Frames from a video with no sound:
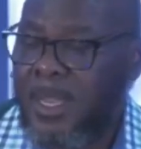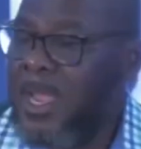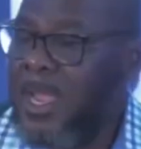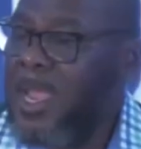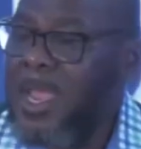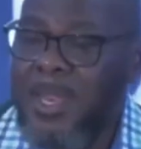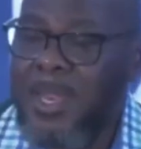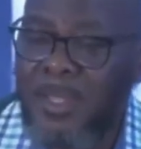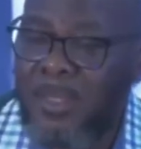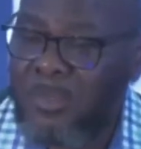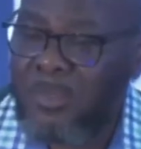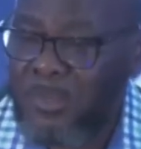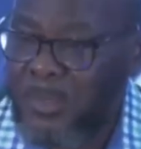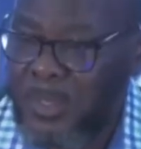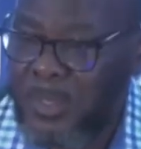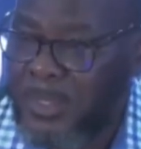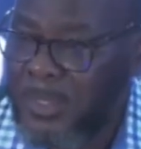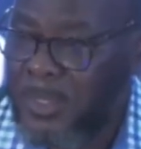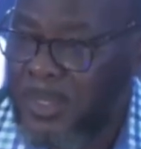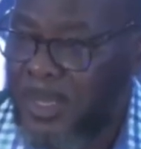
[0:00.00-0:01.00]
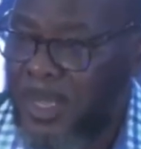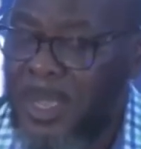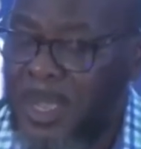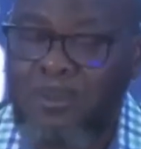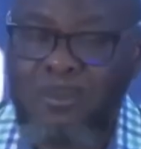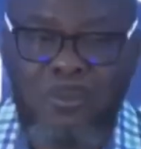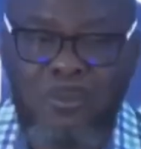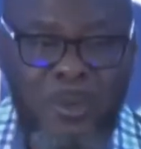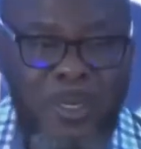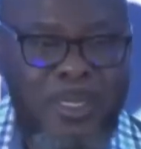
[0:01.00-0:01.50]
anything. I
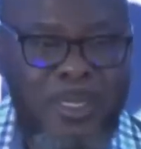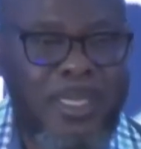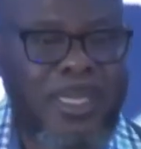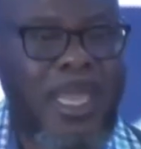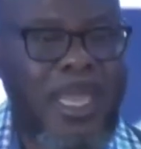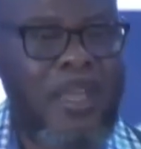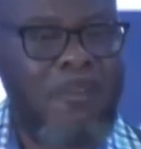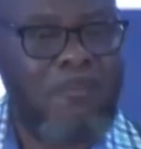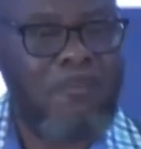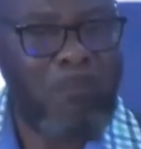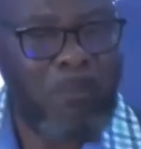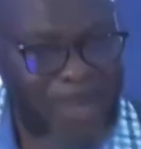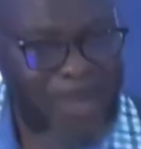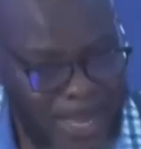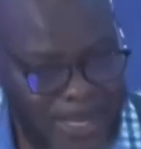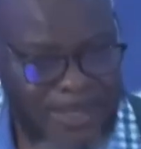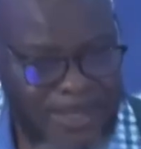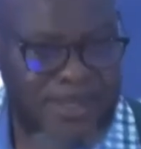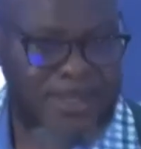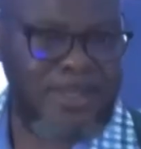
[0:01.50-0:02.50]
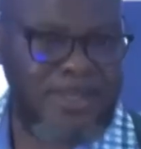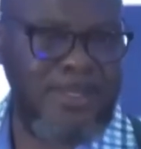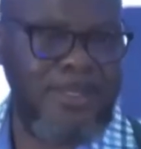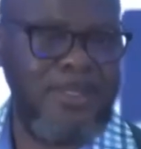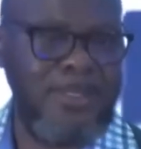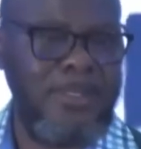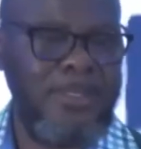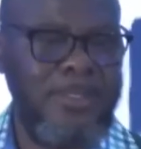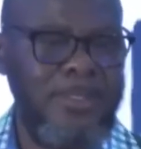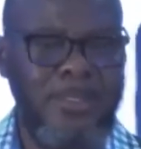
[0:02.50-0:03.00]
felt that I have blessed
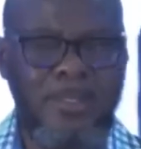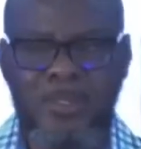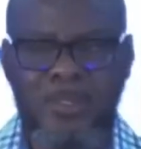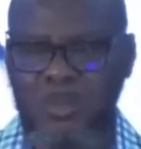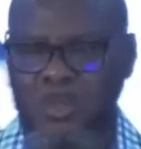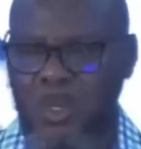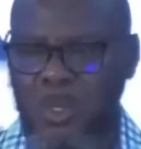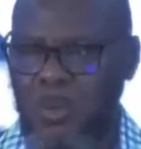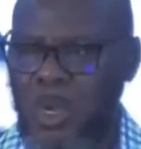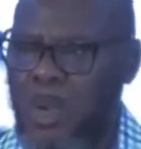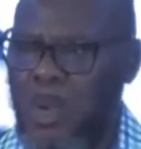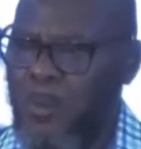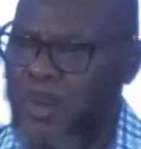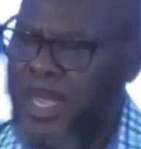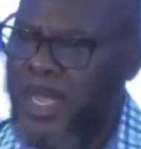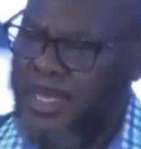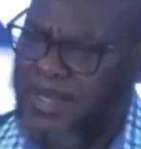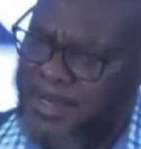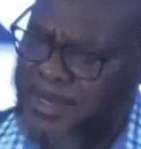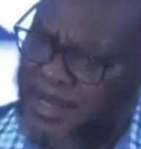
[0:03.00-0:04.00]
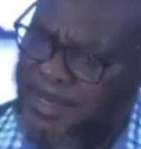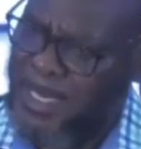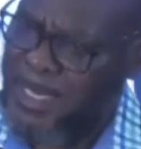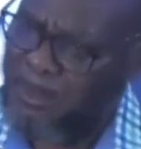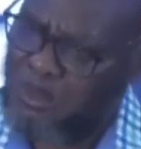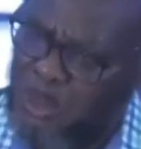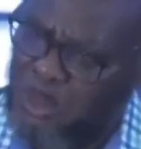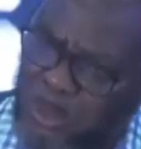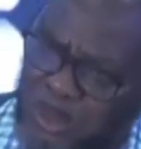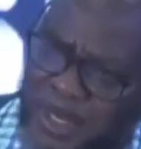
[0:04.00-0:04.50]
someone. And when I see them
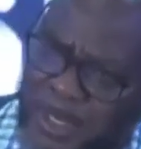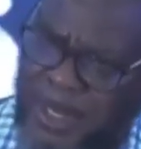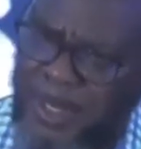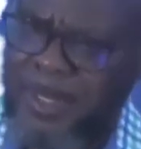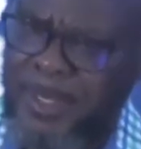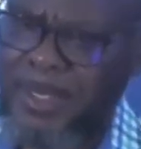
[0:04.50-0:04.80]
today,